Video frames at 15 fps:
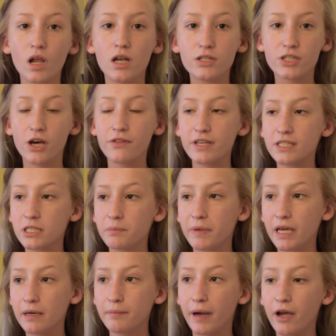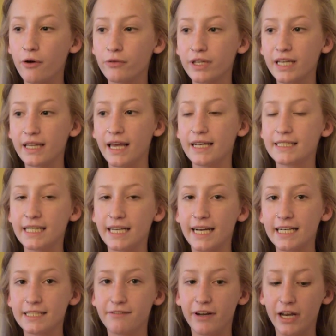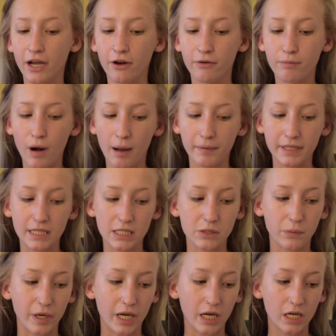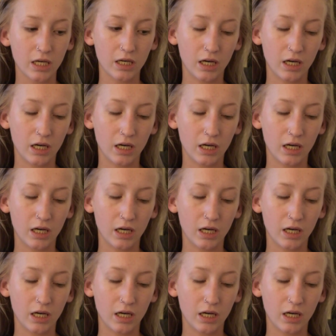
So this will be my only, like, serious video probably this week.